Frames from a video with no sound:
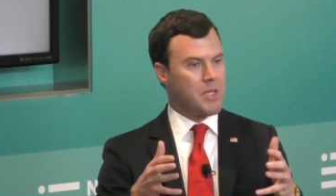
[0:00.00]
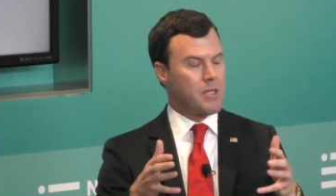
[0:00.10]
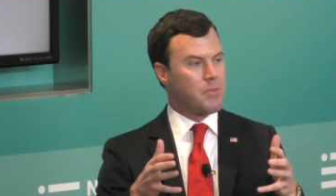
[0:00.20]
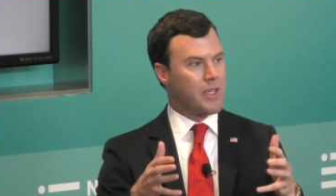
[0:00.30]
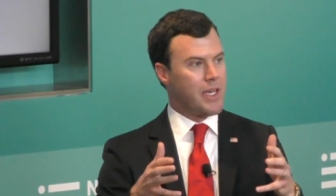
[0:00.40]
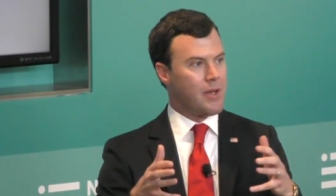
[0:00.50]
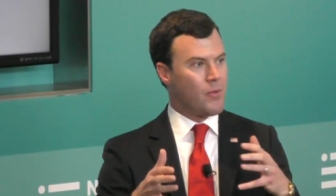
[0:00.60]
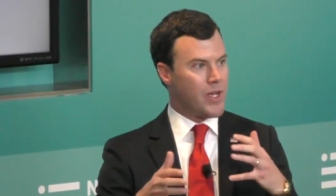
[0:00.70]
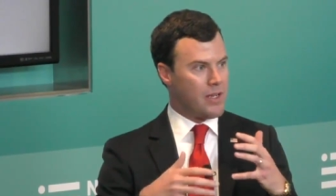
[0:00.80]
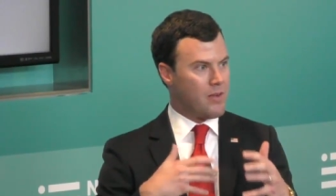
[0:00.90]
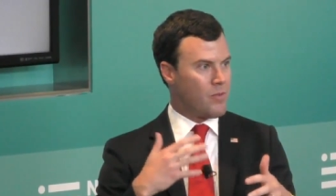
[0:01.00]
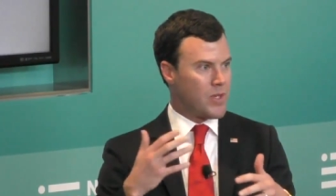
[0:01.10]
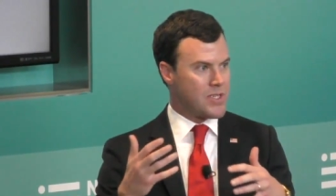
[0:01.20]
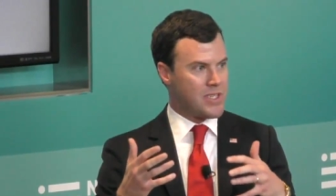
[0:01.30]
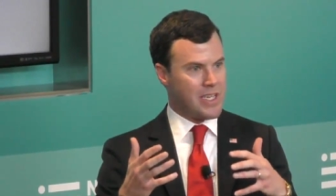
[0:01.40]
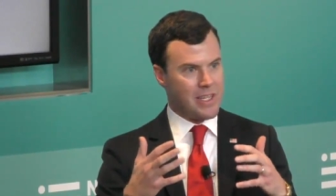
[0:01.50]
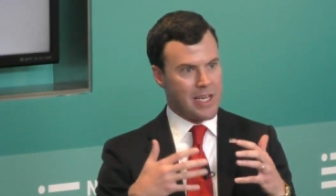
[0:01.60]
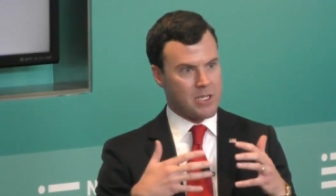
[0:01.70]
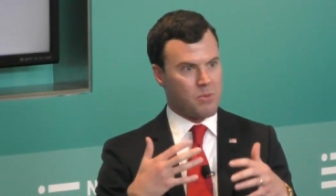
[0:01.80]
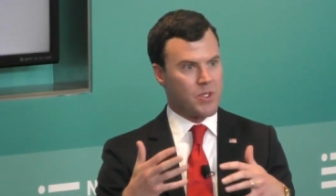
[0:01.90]
into play when we see
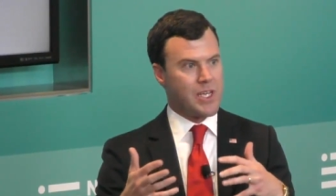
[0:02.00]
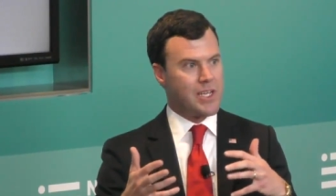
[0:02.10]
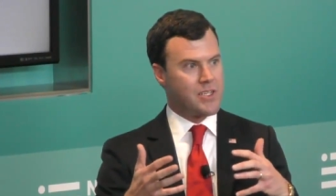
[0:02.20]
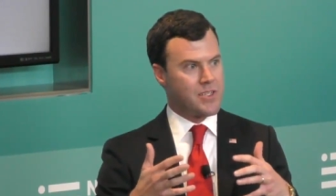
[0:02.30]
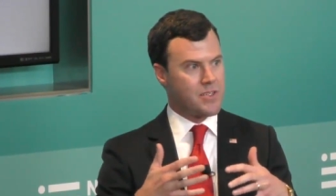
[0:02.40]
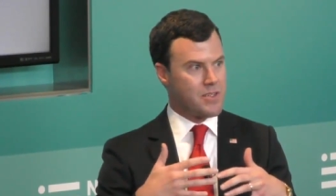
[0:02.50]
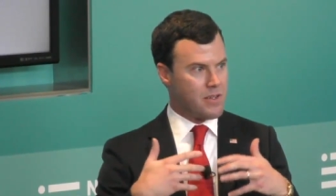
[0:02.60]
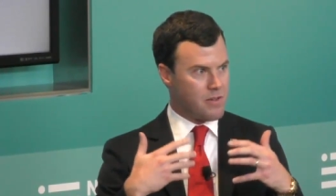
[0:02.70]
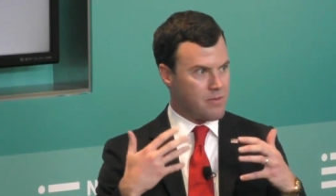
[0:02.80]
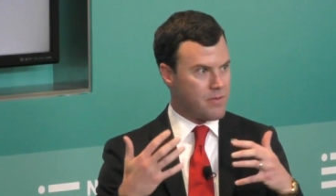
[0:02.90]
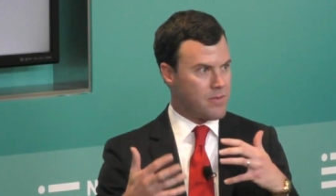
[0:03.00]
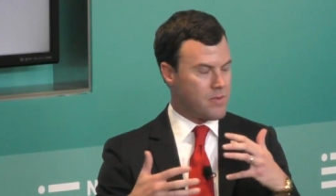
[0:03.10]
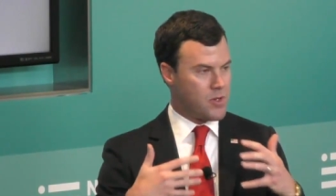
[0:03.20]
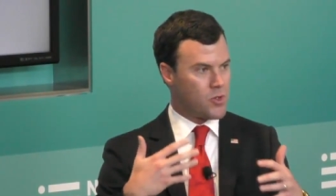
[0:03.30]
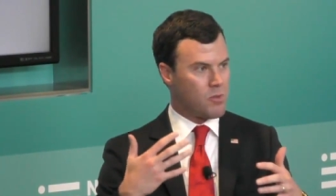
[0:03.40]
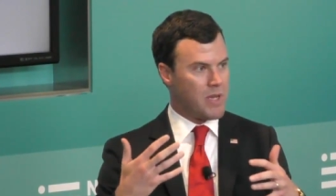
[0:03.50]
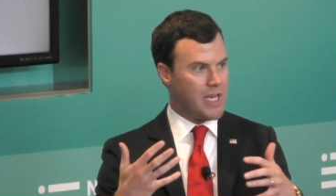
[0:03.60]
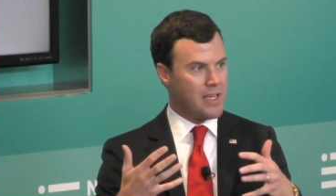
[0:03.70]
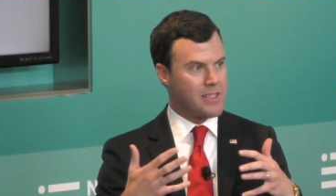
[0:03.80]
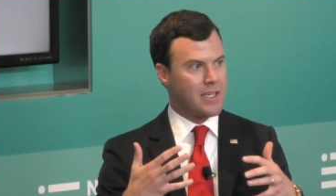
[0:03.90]
the exploitations of social
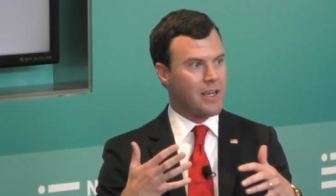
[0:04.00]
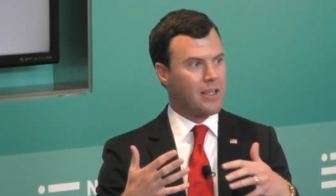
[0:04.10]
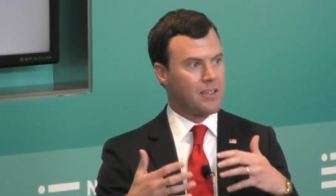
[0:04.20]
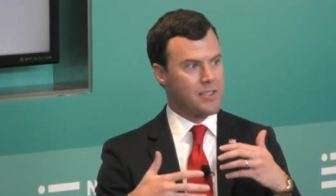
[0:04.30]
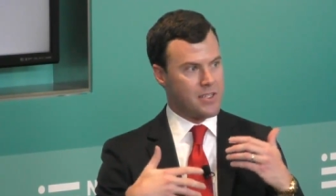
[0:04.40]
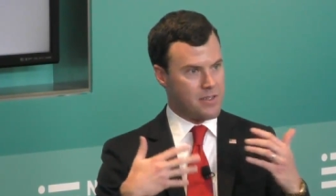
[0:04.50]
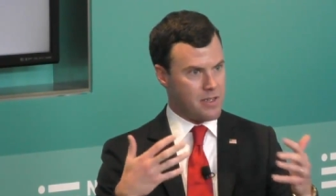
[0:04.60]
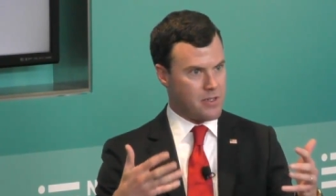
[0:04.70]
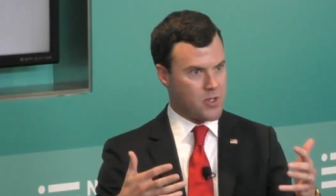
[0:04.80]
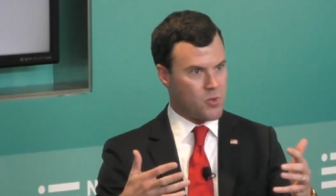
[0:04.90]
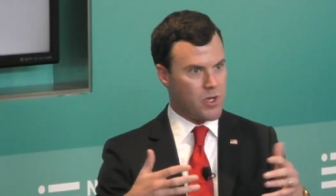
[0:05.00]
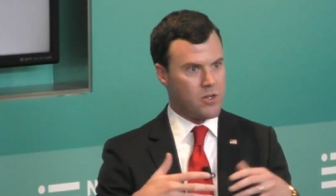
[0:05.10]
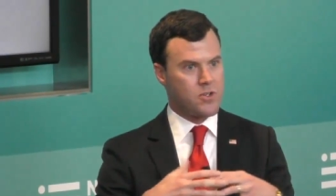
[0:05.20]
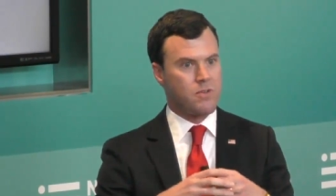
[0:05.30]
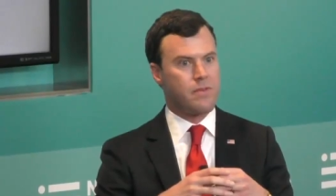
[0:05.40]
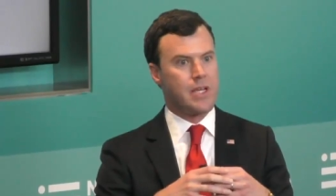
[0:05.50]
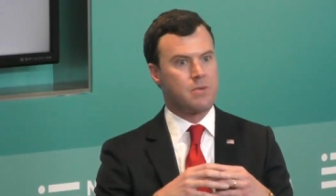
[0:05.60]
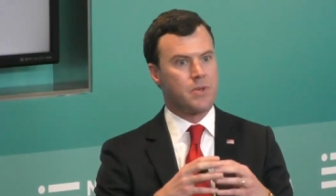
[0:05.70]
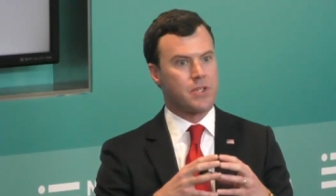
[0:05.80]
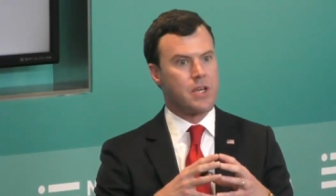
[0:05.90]
media technologies such as Twitter's or
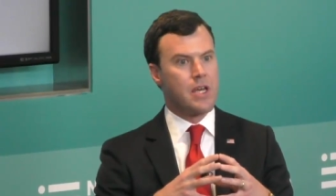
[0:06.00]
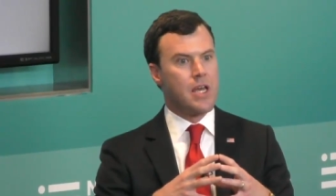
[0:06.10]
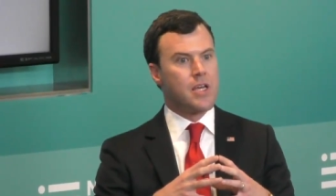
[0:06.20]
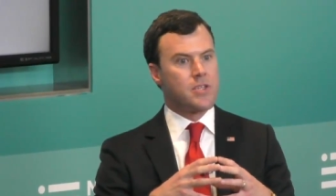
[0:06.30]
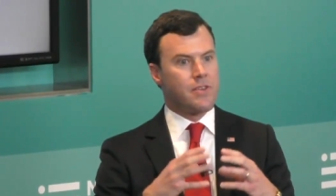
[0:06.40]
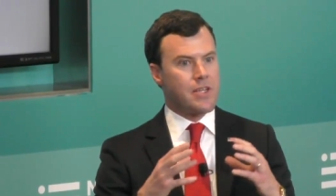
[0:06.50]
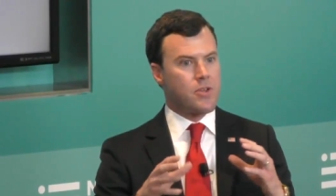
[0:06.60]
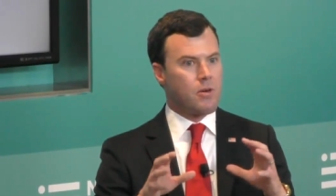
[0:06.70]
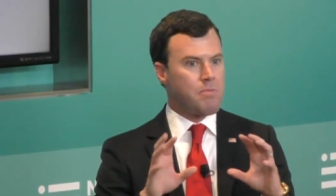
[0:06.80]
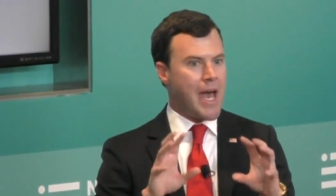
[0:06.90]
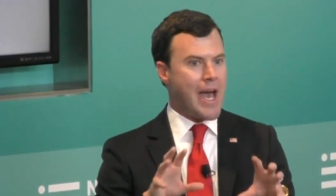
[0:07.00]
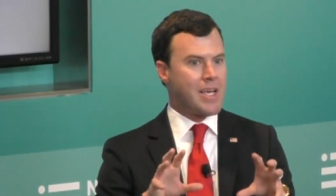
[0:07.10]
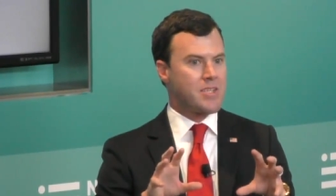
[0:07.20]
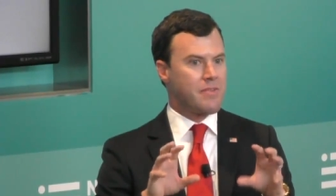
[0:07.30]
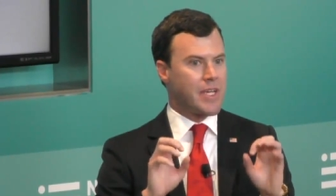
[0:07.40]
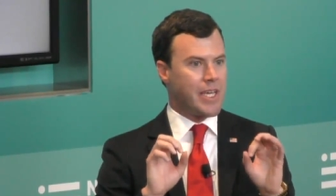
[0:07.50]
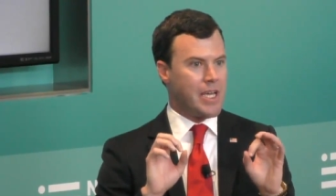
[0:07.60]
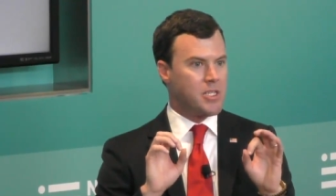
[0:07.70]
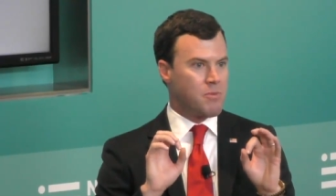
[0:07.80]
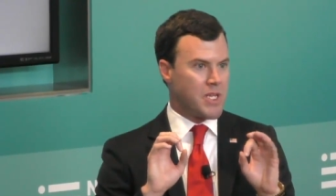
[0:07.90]
Facebook's. So that's all passive
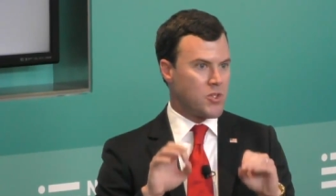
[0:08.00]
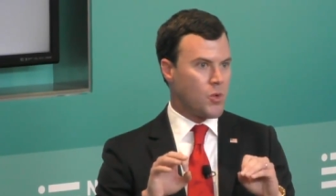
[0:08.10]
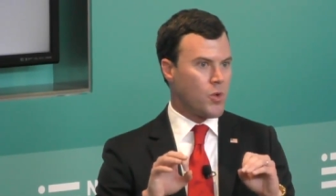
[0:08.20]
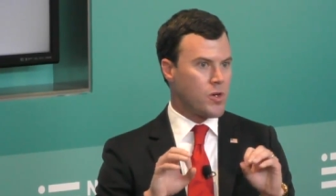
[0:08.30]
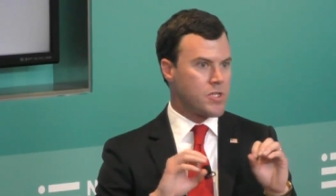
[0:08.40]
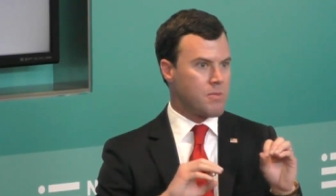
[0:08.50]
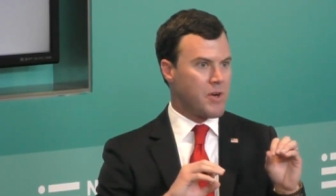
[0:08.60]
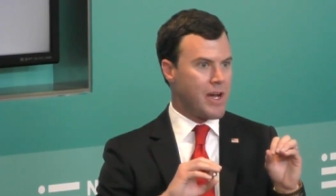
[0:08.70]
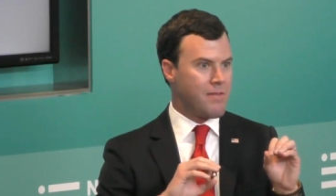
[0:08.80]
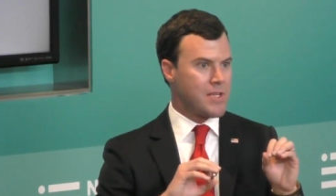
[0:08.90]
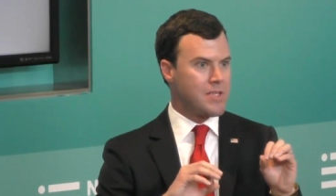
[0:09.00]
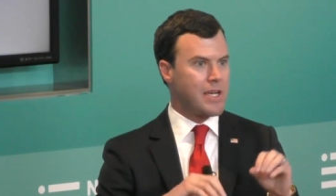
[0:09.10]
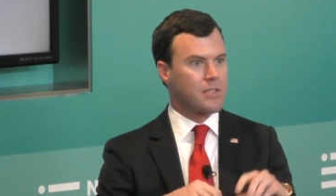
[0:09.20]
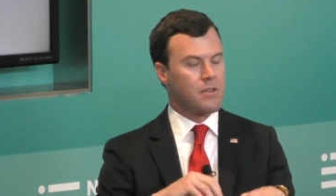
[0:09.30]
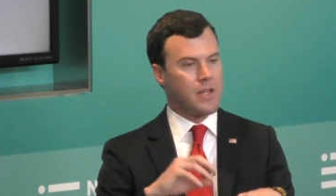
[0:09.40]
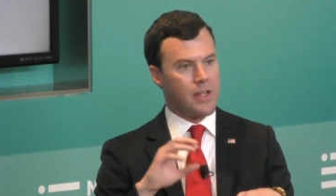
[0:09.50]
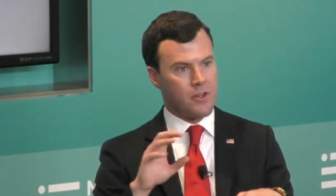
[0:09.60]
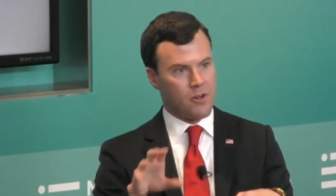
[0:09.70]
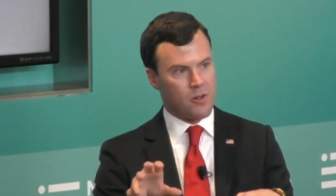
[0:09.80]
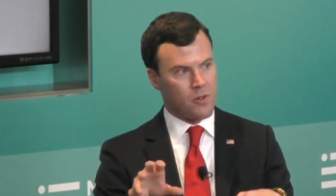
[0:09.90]
engagement towards the private sector. Now,
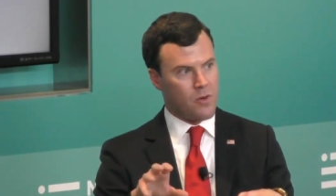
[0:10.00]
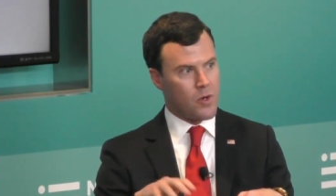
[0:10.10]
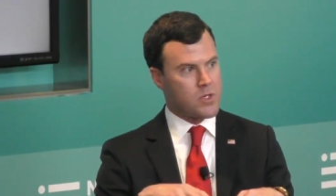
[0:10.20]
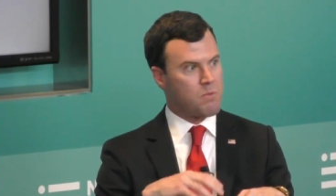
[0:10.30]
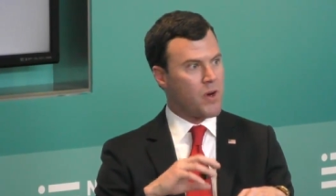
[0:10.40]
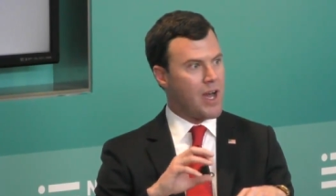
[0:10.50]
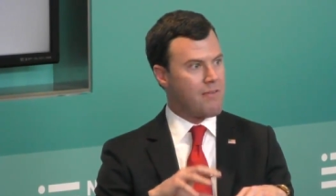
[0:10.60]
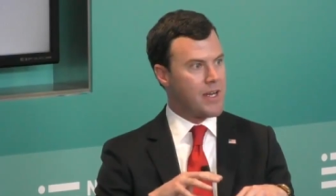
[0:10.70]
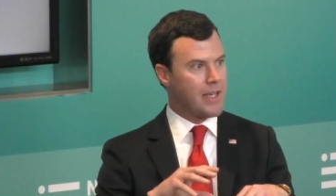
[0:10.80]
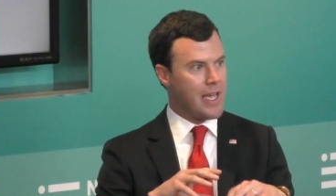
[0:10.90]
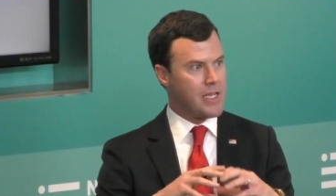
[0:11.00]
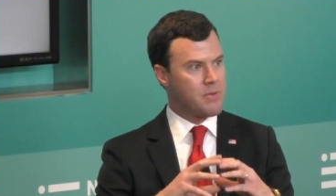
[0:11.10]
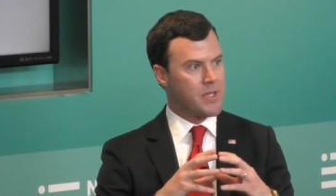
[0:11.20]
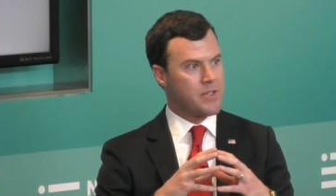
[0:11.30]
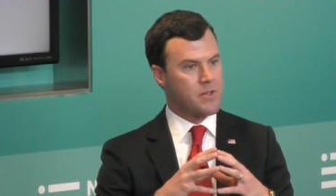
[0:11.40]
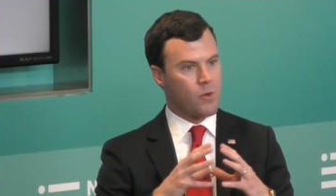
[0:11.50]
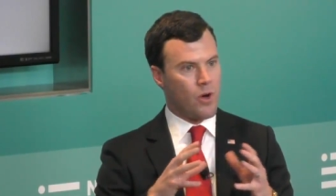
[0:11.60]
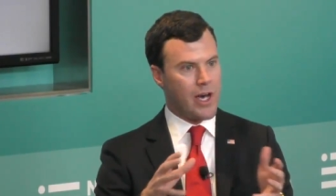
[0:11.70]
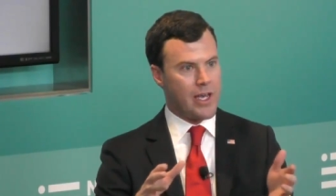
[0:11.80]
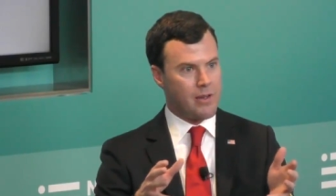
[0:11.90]
there are, of course, private engagements,
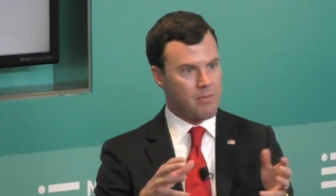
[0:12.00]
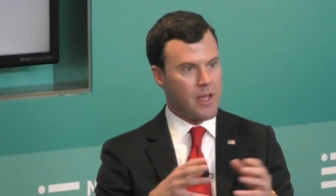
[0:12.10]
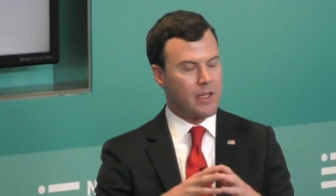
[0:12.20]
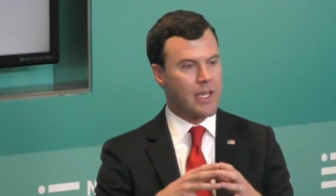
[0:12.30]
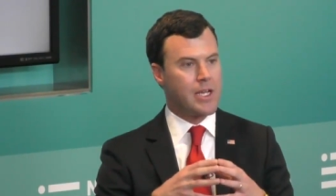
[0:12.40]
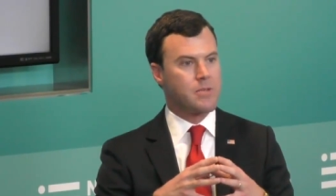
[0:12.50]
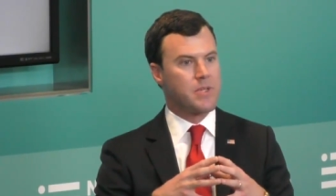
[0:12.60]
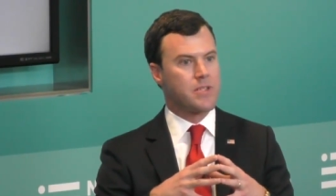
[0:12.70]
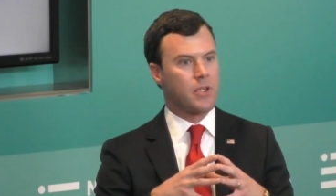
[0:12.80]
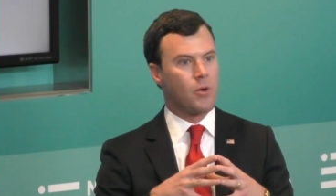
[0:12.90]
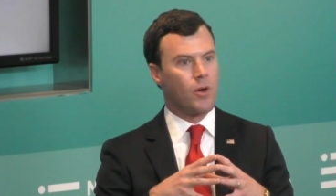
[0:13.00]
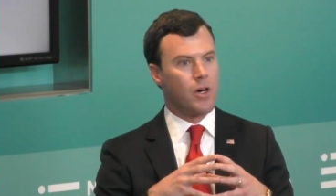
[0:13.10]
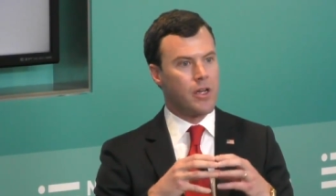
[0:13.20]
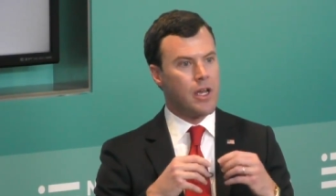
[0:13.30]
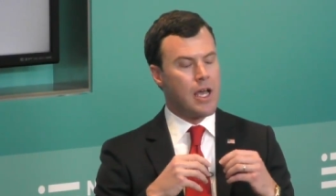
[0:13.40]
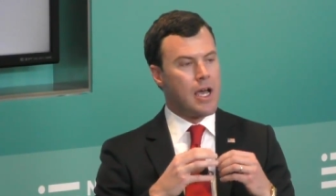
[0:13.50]
quiet engagements that go on.